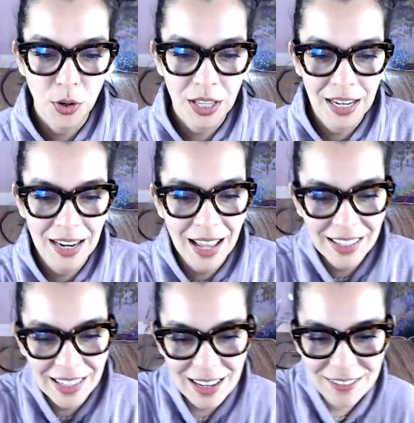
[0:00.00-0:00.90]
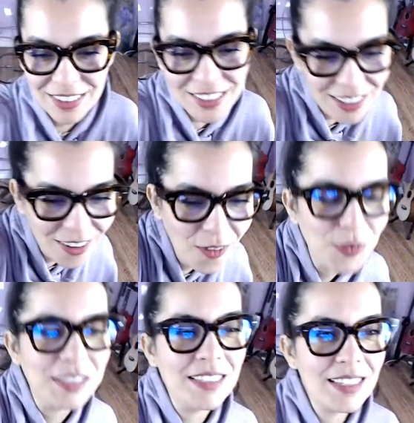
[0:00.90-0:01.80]
póngale like al video.
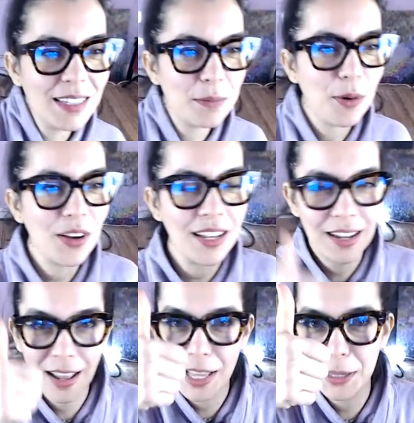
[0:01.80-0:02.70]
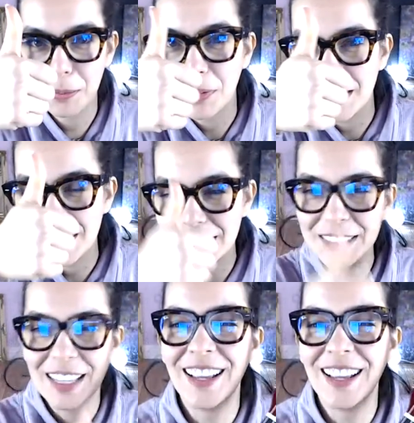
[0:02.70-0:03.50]
Sí, póngale like, please.